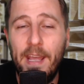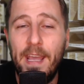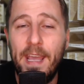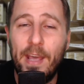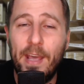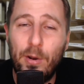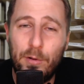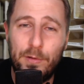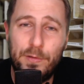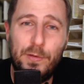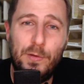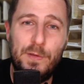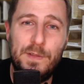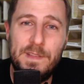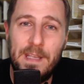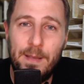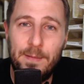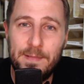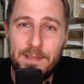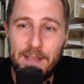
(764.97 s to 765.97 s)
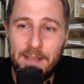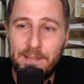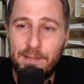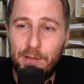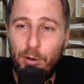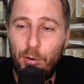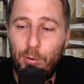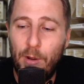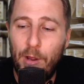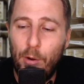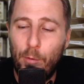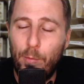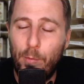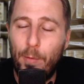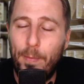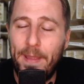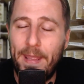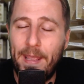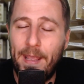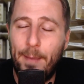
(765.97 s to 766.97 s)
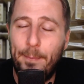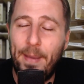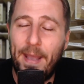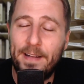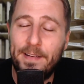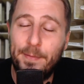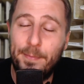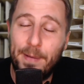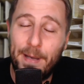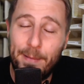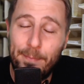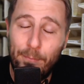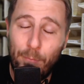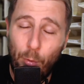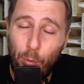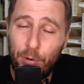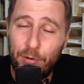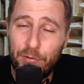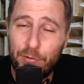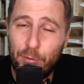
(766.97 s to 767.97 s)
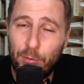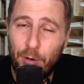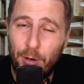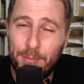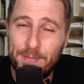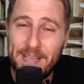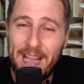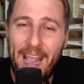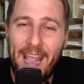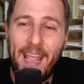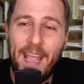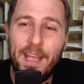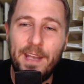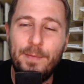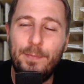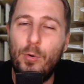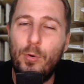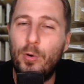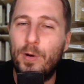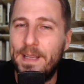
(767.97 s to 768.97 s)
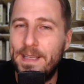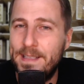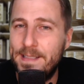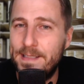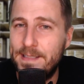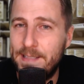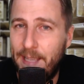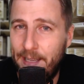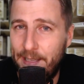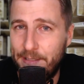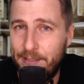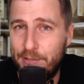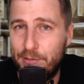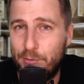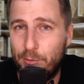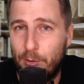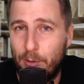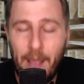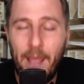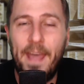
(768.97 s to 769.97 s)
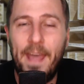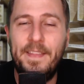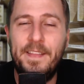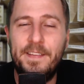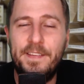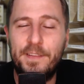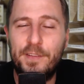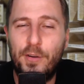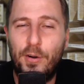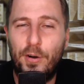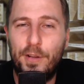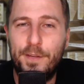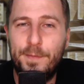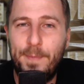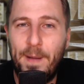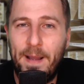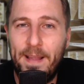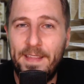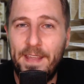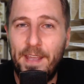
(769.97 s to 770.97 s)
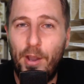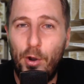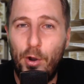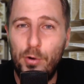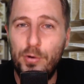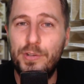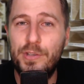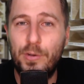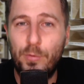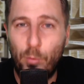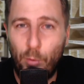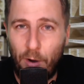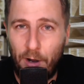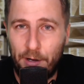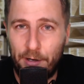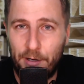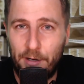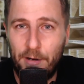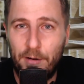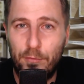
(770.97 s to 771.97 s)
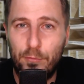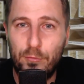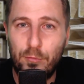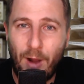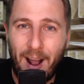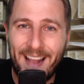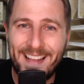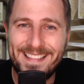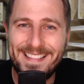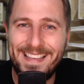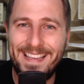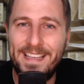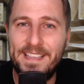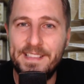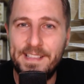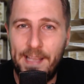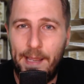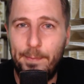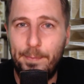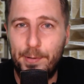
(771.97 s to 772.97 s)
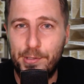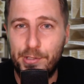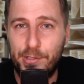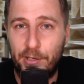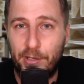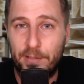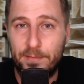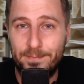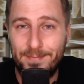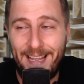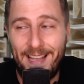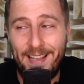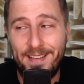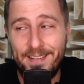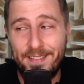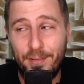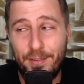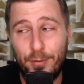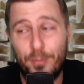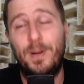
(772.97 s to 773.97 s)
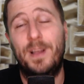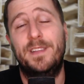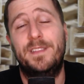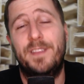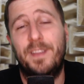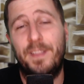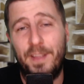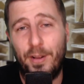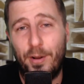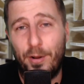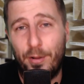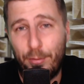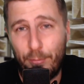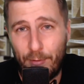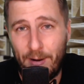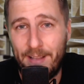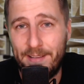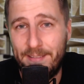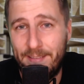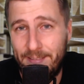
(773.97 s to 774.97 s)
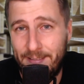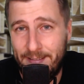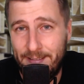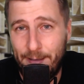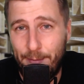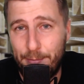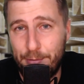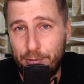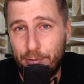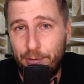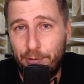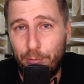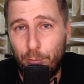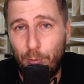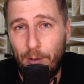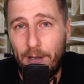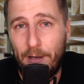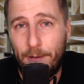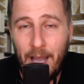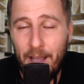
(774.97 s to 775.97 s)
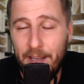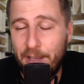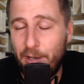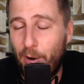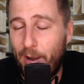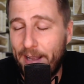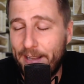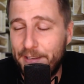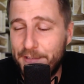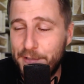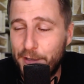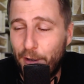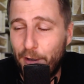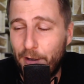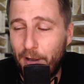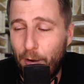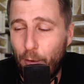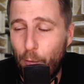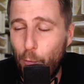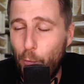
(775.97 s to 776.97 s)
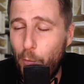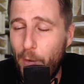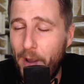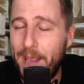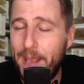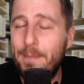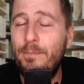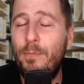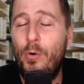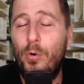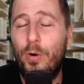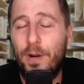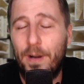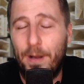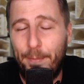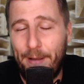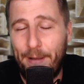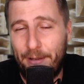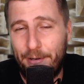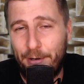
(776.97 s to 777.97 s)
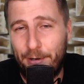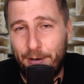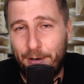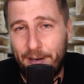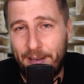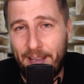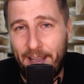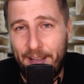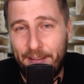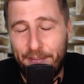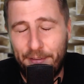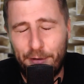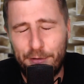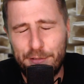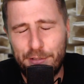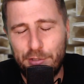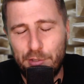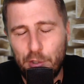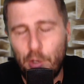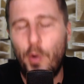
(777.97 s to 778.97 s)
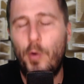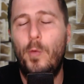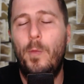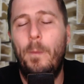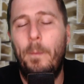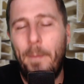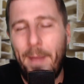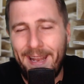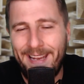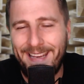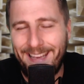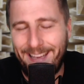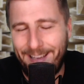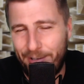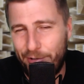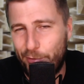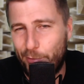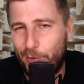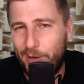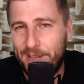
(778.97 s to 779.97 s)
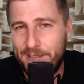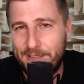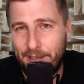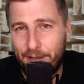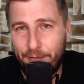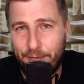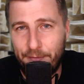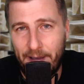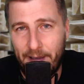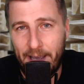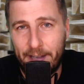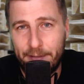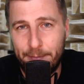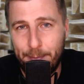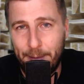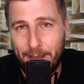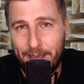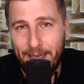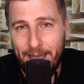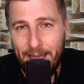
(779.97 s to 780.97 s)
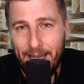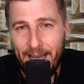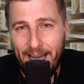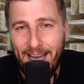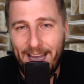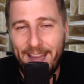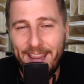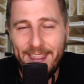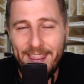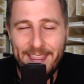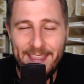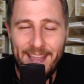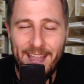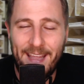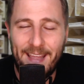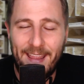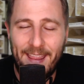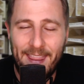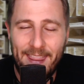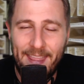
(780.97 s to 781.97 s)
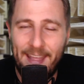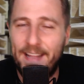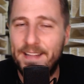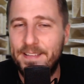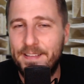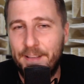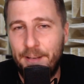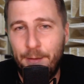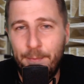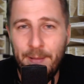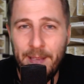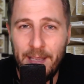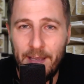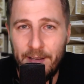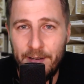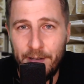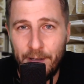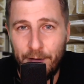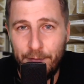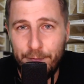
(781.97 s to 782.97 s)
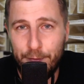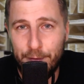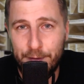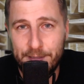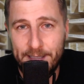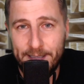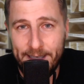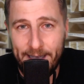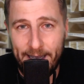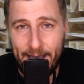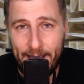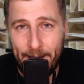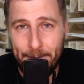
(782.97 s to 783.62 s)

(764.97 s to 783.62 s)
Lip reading: It also seems as though we're being impacted by more storms and more intense storms, and this is caused by the ocean water rising in temperature as the rest of the Earth rises in temperature as well. You know, I could talk way more about hurricanes. There's so many interesting facts, but I think that's going to be enough for today.